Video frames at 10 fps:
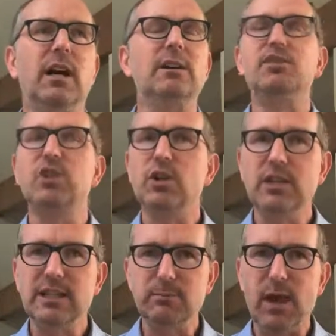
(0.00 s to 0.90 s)
a
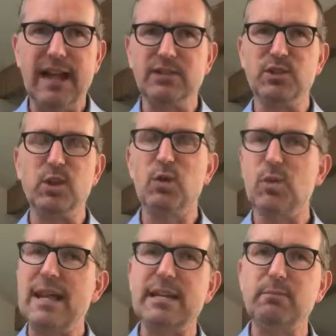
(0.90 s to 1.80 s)
journaling practice or a
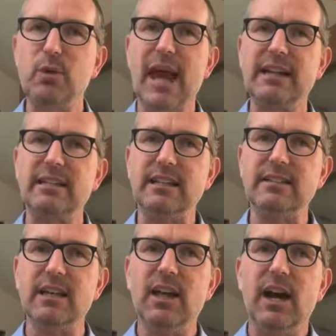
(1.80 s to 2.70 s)
writing
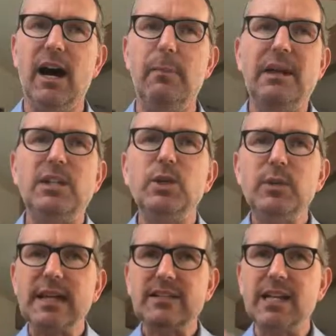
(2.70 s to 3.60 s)
practice. You
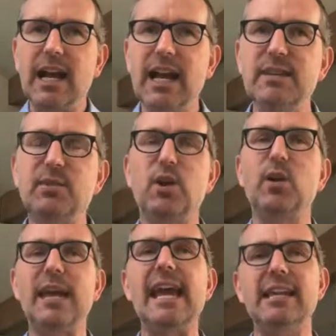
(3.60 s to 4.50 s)
get to kind of
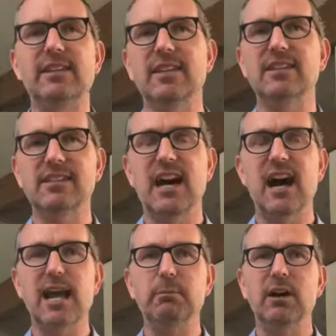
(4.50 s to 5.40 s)
create this
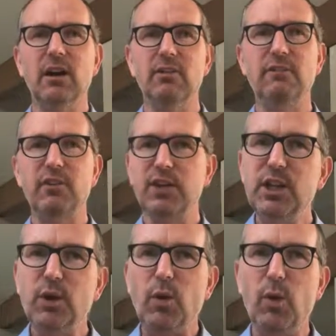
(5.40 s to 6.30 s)
time for
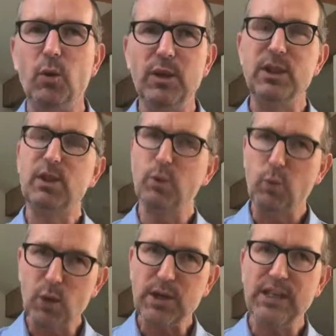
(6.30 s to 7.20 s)
you, whether you're
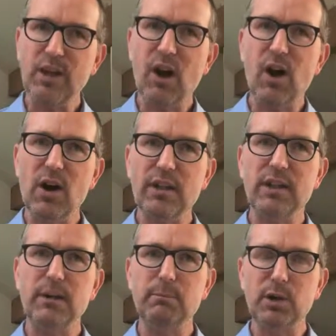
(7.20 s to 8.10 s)
working on a